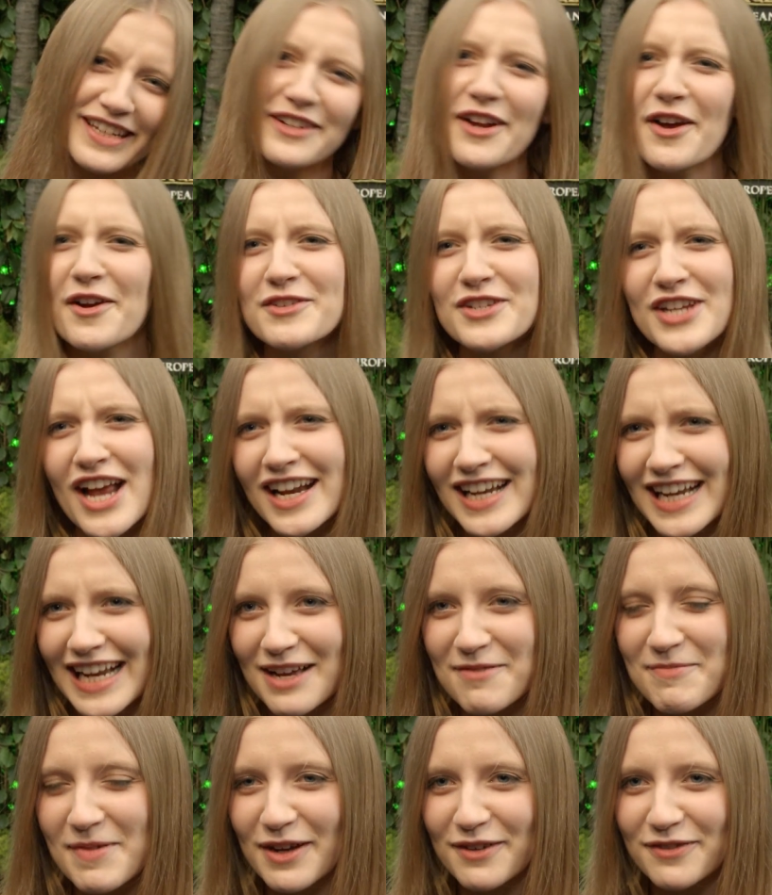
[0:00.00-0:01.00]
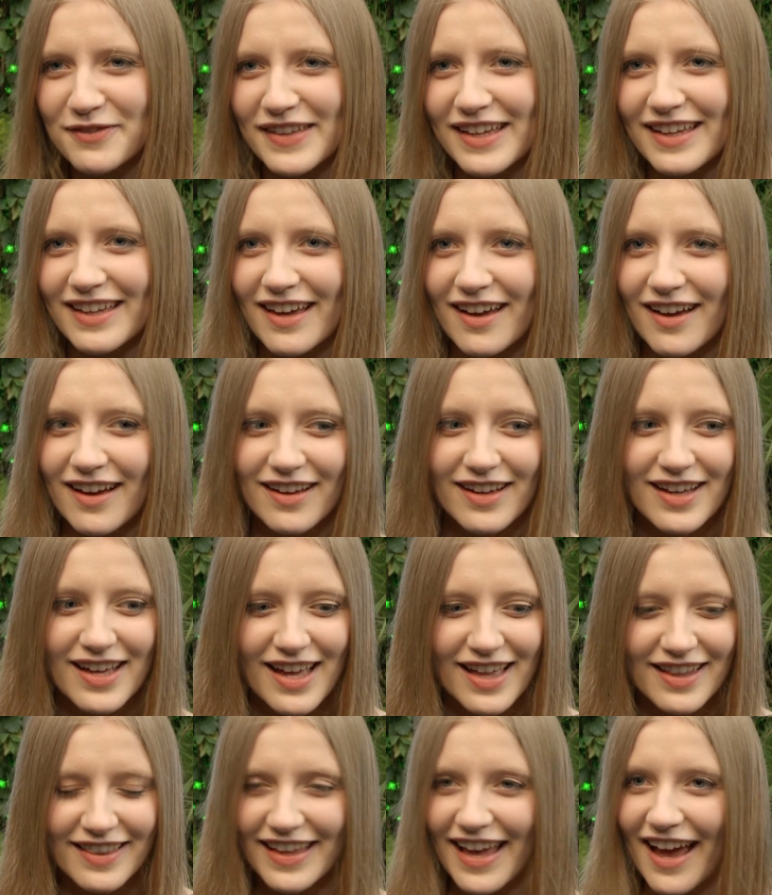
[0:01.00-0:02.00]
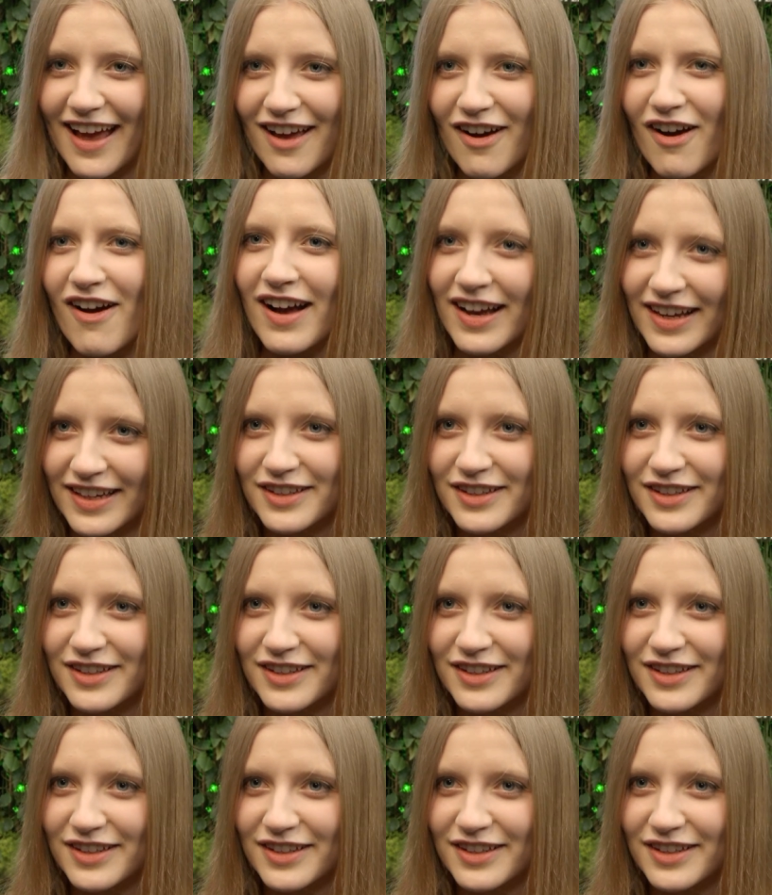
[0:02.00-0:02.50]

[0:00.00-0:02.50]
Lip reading: you know, channeling a bit of the AI,